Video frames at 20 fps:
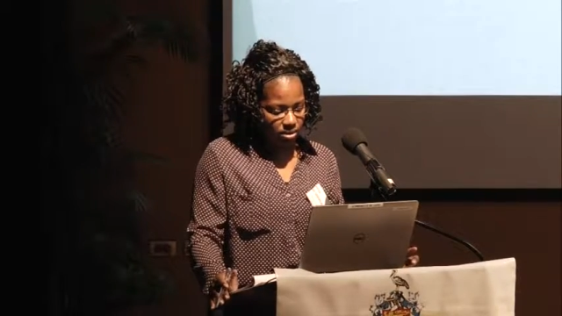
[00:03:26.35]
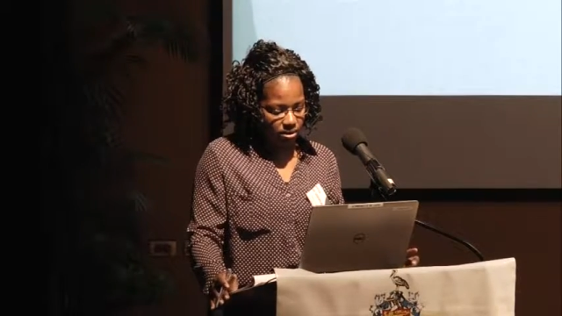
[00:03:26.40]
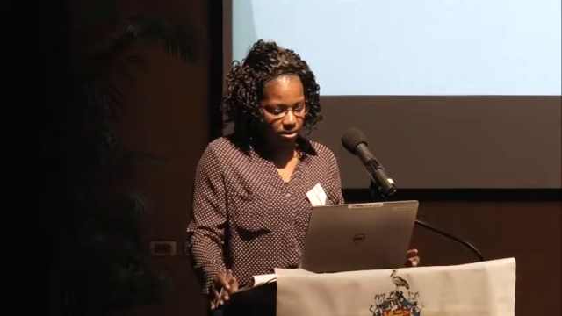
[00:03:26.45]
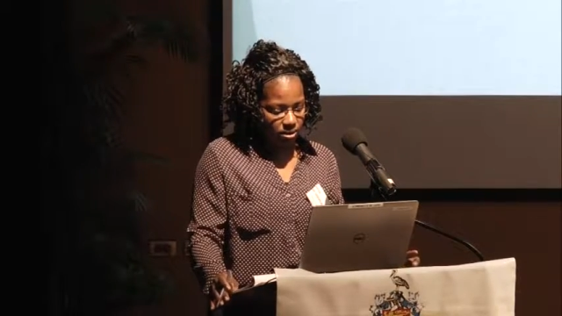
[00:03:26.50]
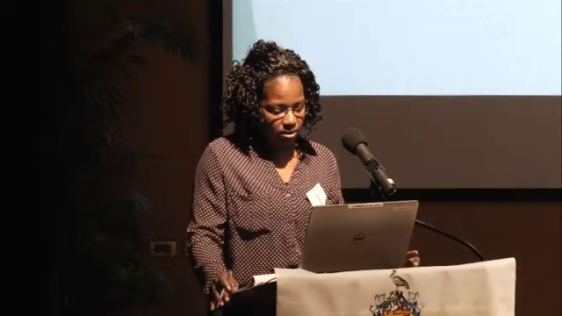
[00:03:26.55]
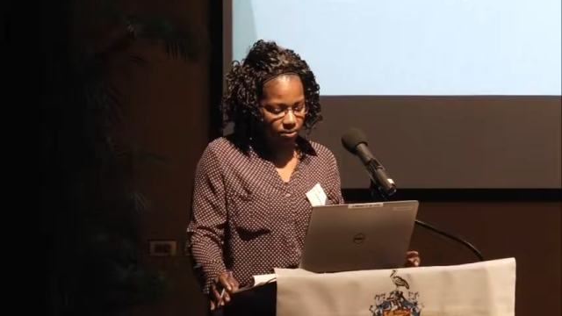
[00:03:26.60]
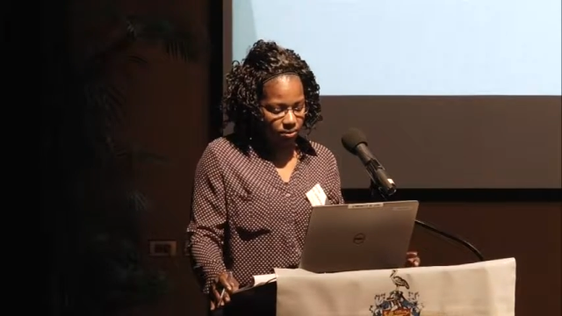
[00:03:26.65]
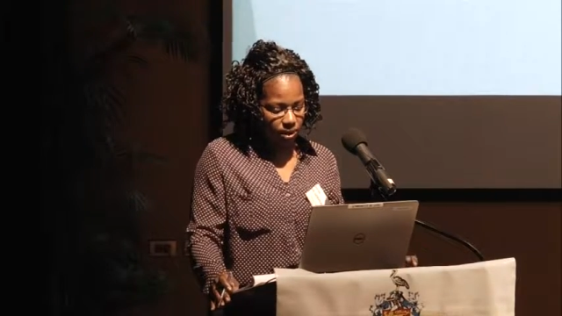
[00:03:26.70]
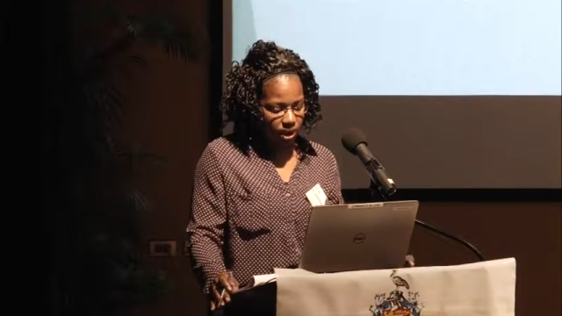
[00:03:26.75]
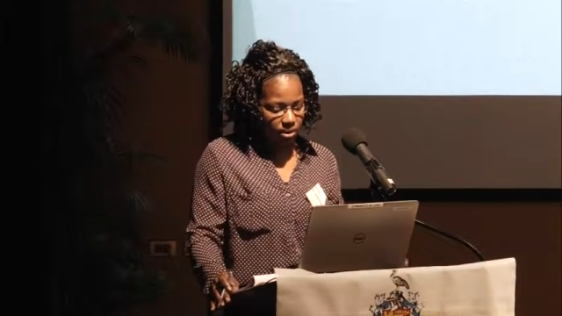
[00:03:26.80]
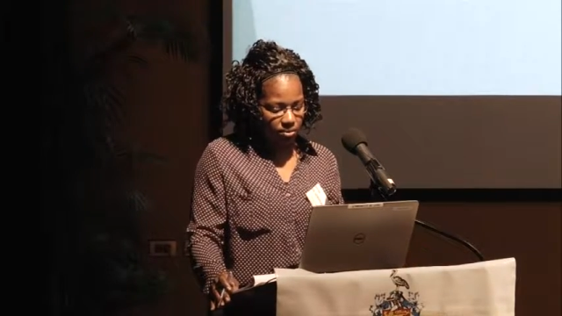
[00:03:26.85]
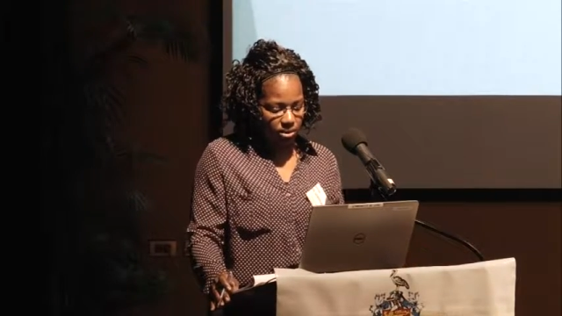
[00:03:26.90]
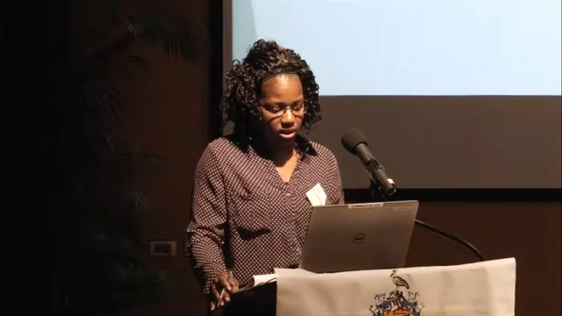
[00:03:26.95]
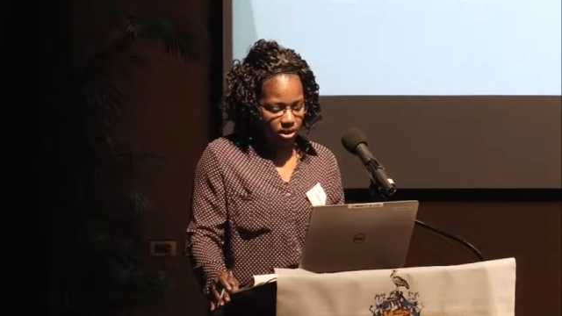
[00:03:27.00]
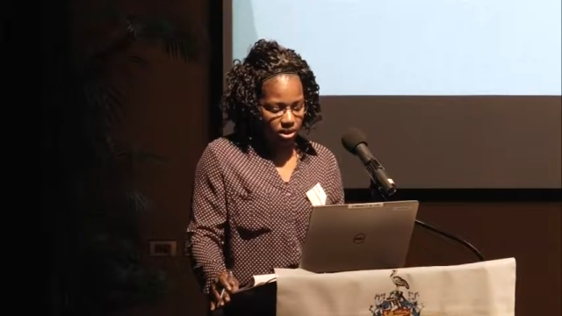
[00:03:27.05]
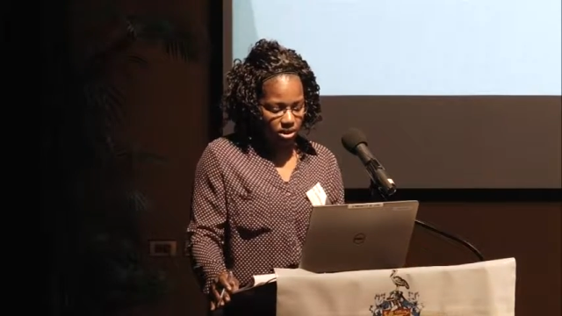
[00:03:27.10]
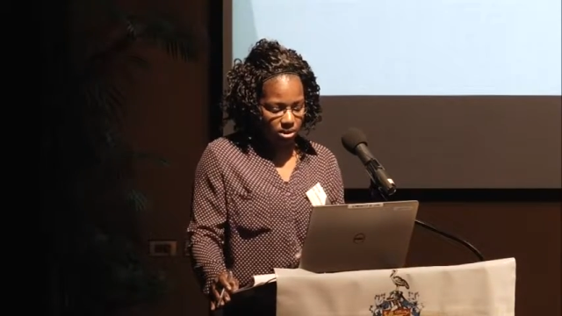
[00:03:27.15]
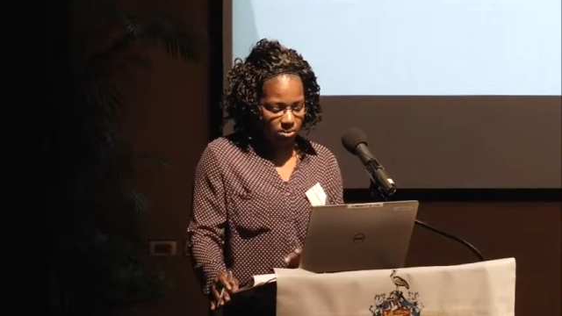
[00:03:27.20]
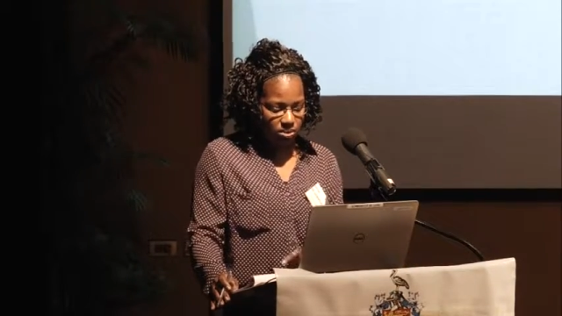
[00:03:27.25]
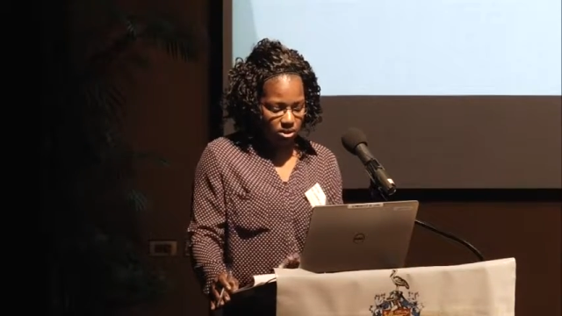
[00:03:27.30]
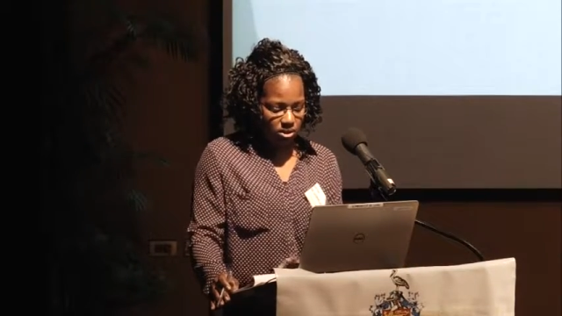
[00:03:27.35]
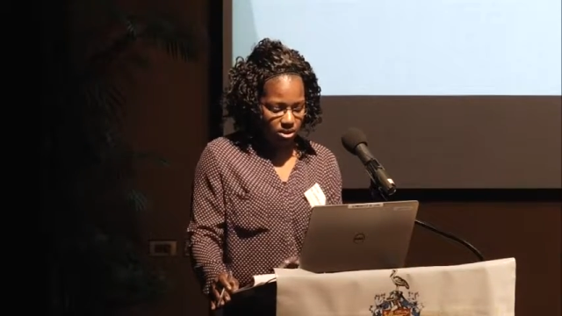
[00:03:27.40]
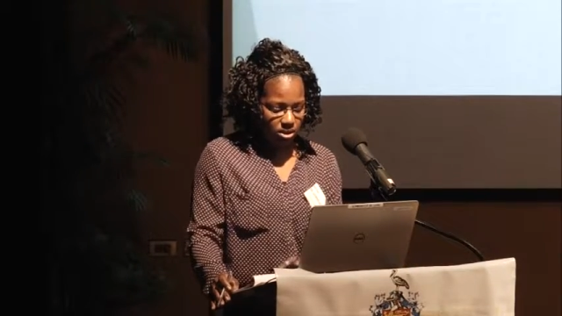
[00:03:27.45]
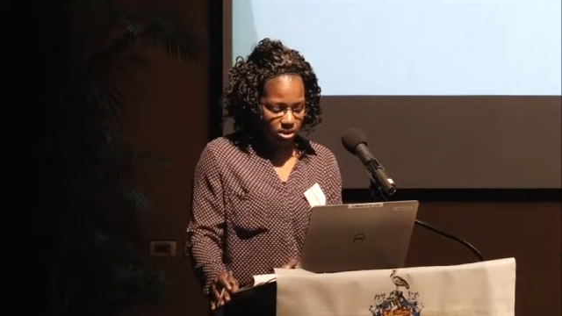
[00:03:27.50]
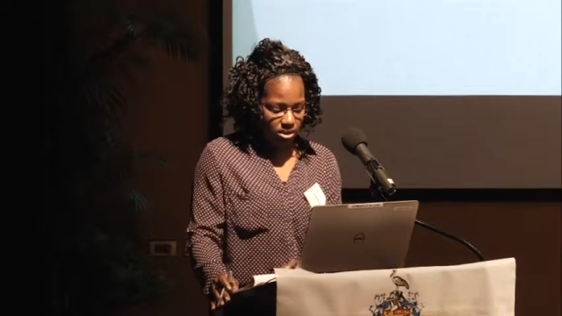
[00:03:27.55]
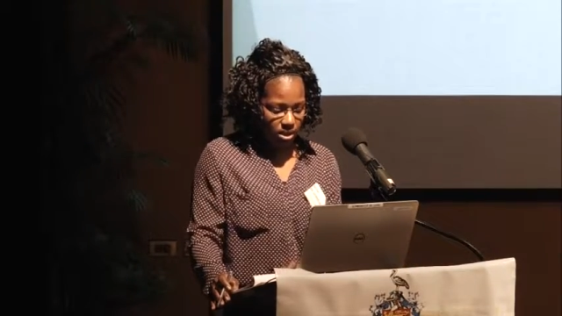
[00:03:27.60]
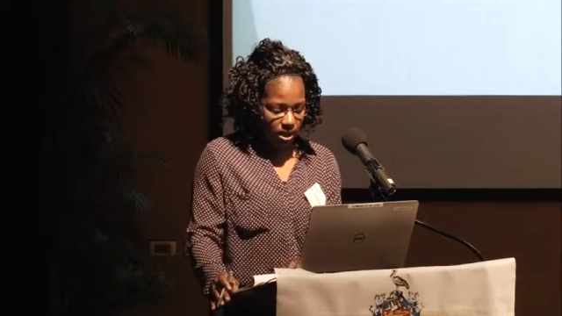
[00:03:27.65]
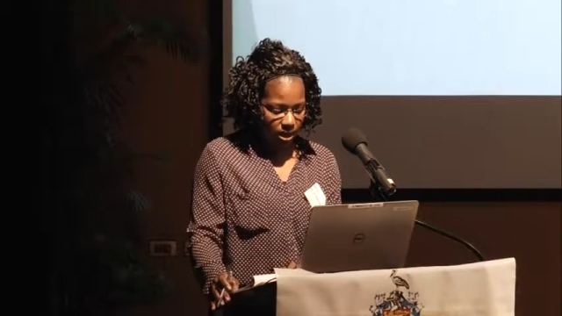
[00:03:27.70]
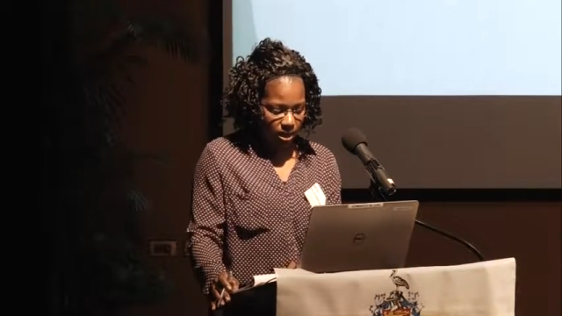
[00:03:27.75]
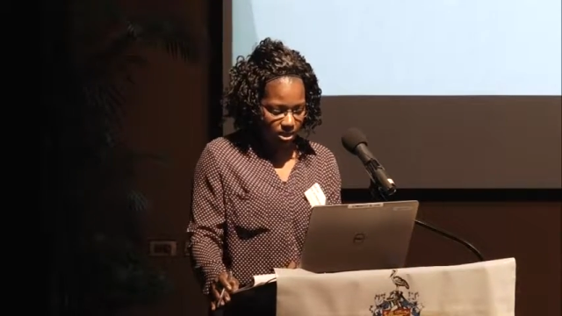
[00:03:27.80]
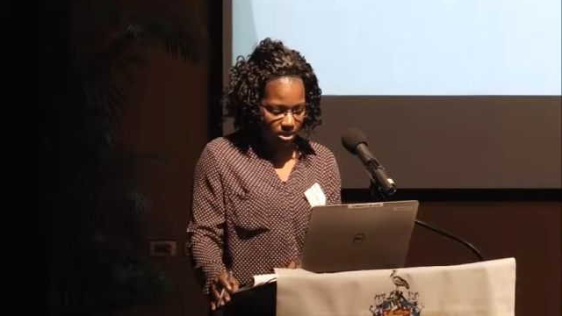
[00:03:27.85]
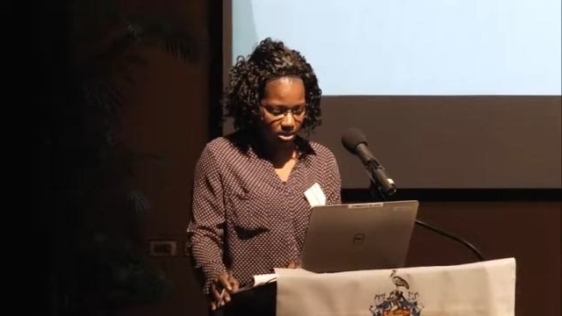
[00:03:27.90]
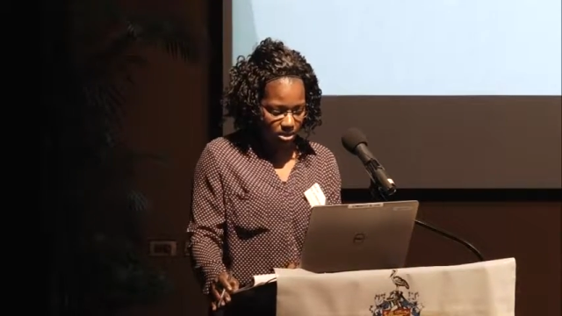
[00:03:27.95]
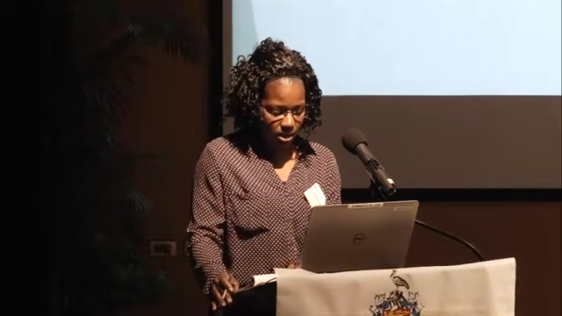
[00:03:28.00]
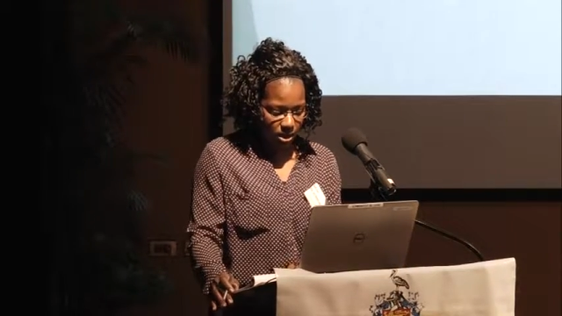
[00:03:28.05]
the family and community ties,